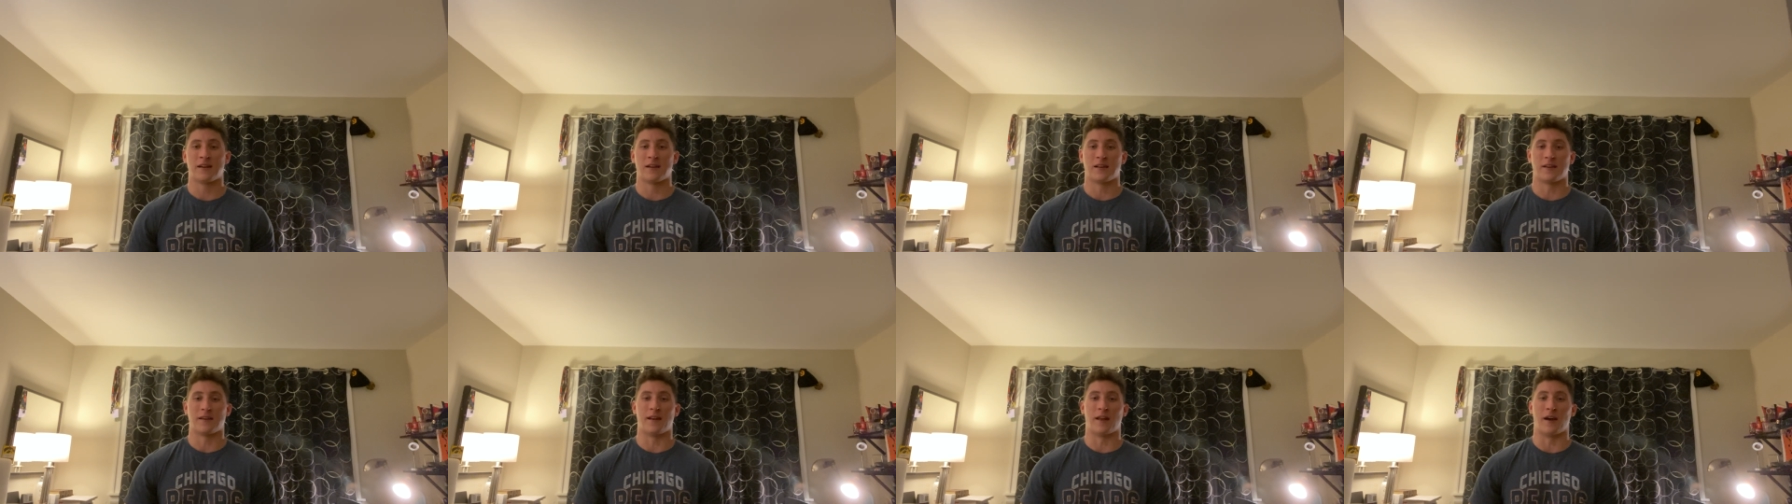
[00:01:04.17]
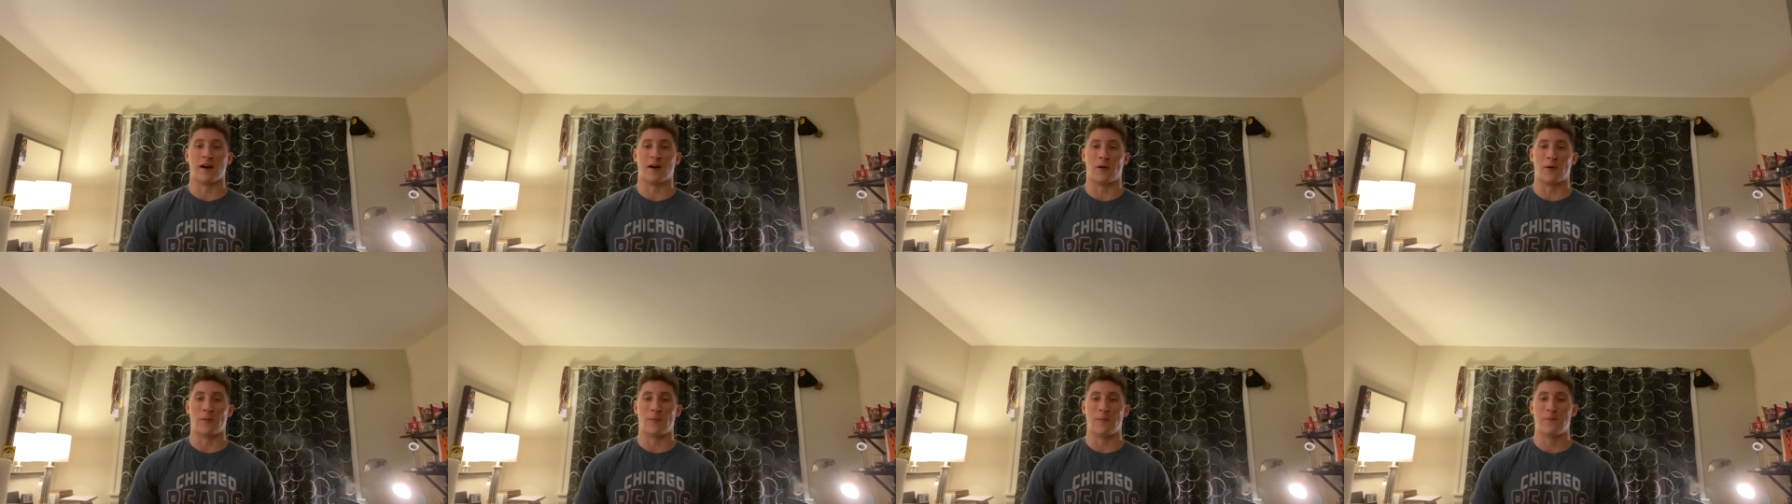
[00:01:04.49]

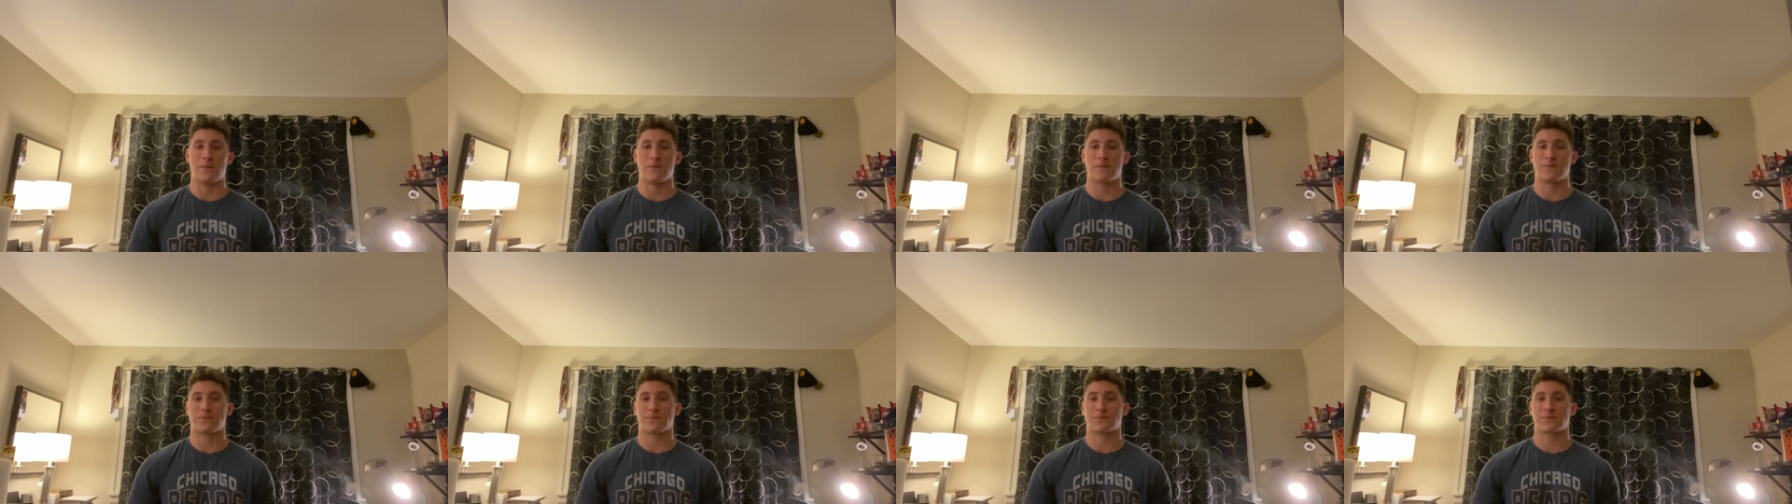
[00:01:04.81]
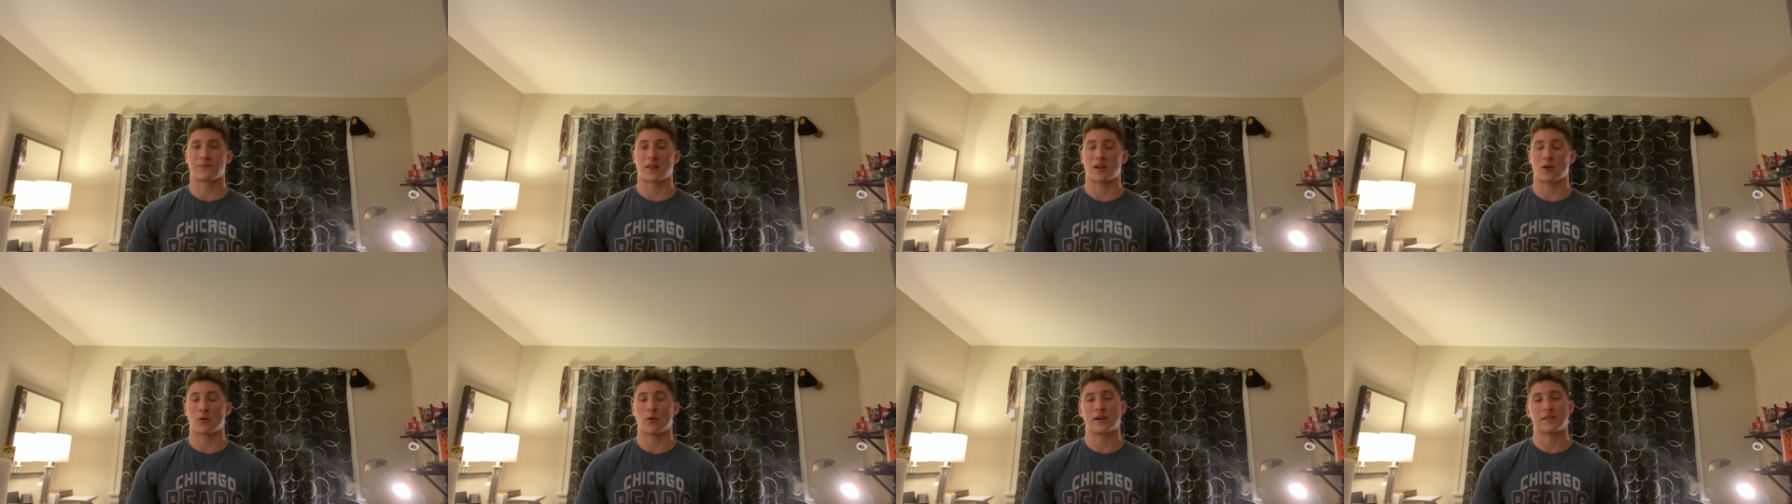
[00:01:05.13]
Now,
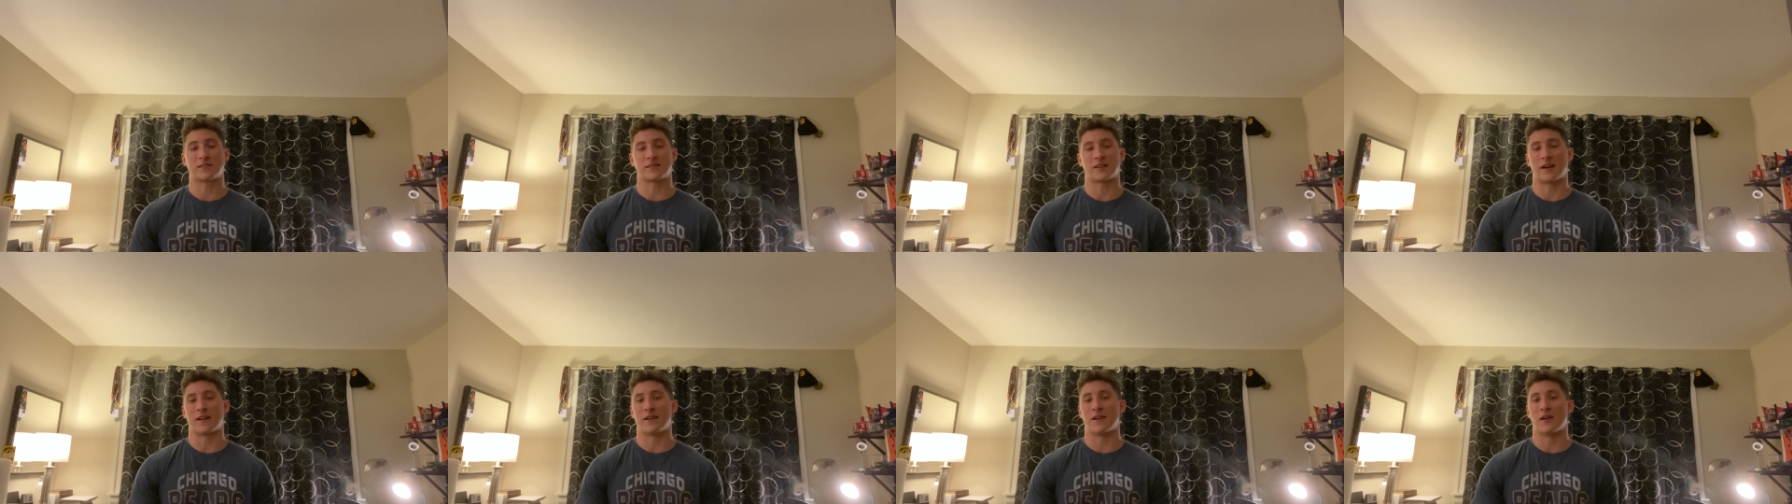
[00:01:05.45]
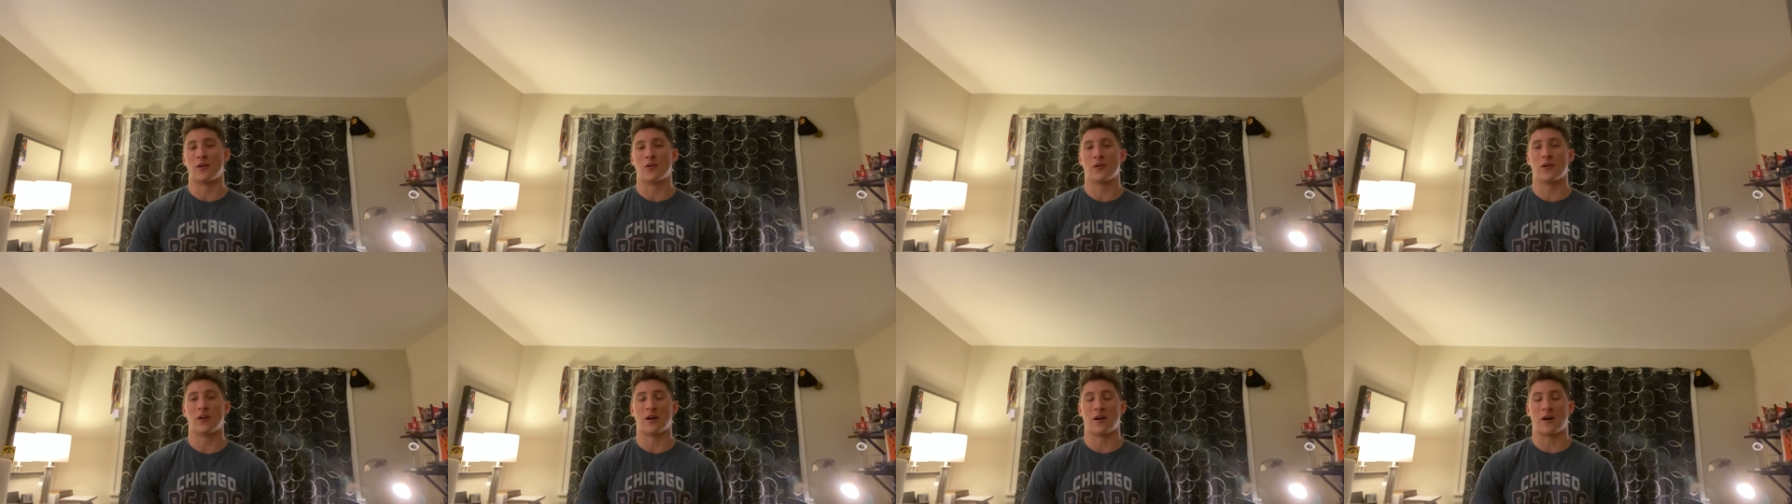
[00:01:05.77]
quick side note,